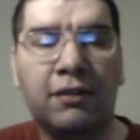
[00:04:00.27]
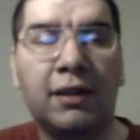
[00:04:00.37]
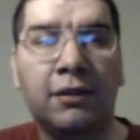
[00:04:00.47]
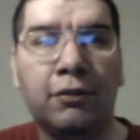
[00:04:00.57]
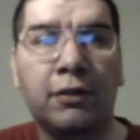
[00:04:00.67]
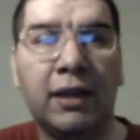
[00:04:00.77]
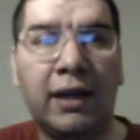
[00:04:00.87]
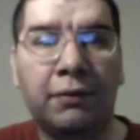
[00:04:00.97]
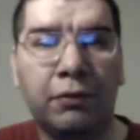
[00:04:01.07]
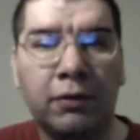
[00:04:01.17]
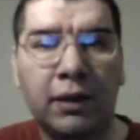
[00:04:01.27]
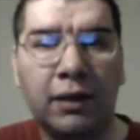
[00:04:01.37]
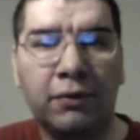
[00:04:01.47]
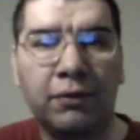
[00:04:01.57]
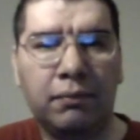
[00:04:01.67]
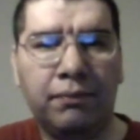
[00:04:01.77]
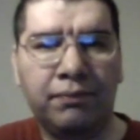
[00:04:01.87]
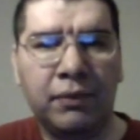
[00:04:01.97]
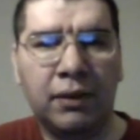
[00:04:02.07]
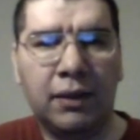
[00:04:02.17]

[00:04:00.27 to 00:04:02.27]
to enter the afterlife,